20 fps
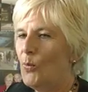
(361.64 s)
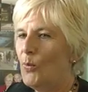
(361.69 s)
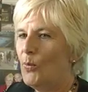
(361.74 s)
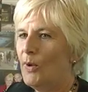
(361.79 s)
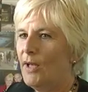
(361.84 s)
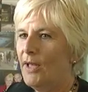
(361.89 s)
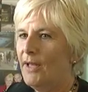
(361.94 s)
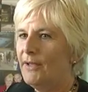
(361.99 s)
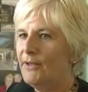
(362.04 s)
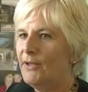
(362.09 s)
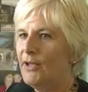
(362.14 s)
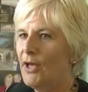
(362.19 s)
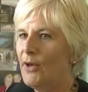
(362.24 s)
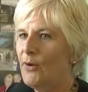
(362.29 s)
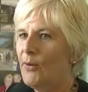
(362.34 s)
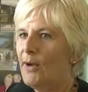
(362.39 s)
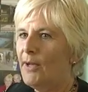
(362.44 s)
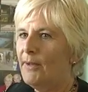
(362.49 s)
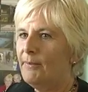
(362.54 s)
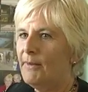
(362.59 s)
Well,
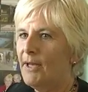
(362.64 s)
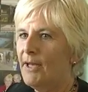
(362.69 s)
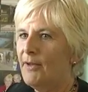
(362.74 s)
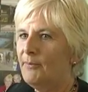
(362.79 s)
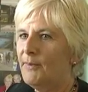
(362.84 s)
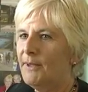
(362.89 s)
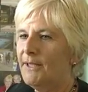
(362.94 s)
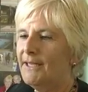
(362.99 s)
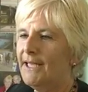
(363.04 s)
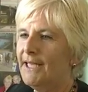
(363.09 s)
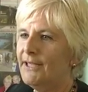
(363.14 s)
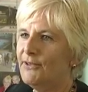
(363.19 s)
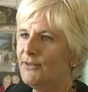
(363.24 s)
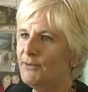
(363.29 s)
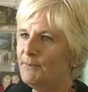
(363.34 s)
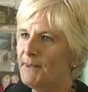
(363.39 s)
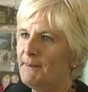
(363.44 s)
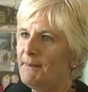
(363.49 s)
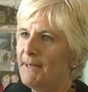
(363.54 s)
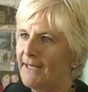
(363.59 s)
no, I've been elected
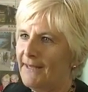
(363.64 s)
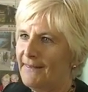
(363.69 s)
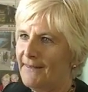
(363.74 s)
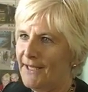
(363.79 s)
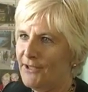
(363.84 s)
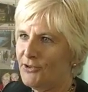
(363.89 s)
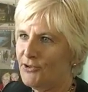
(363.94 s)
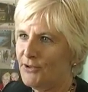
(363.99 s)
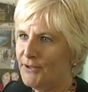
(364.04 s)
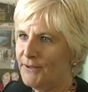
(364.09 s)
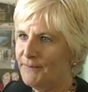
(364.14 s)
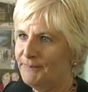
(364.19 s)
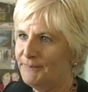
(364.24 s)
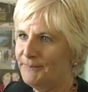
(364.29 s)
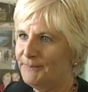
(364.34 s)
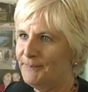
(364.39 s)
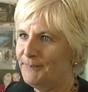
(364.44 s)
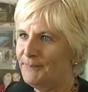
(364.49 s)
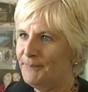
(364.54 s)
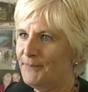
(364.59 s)
to be Maggie Thatcher.
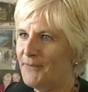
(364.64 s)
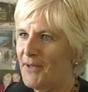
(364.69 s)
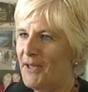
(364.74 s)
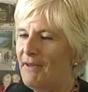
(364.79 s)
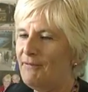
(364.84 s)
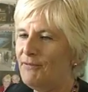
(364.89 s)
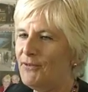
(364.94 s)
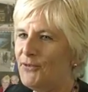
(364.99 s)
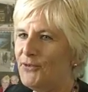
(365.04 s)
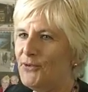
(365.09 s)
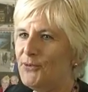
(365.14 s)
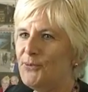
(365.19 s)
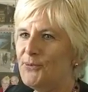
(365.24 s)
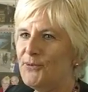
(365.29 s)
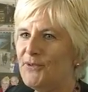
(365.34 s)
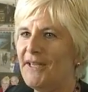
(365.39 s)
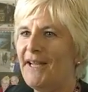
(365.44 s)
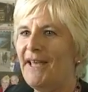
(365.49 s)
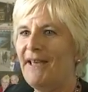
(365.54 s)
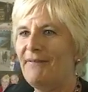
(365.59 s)
I have the
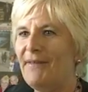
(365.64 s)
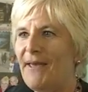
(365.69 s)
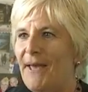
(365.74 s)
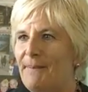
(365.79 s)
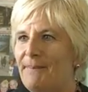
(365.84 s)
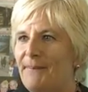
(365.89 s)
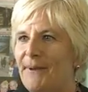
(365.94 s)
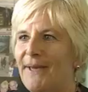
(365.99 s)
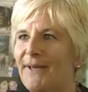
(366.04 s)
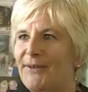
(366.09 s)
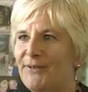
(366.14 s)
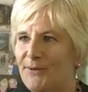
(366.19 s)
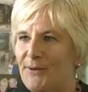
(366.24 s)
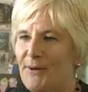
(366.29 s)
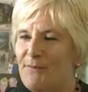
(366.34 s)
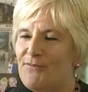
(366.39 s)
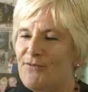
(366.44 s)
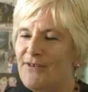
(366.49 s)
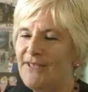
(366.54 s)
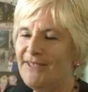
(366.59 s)
suit and I have the handbag, so
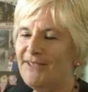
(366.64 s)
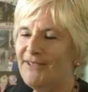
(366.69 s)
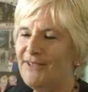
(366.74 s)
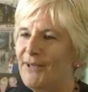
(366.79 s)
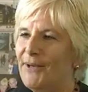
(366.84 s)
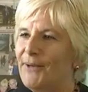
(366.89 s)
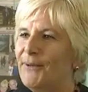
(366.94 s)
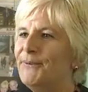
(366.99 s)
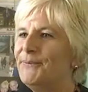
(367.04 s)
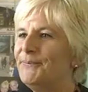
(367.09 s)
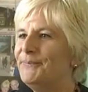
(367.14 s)
I'm ready to go.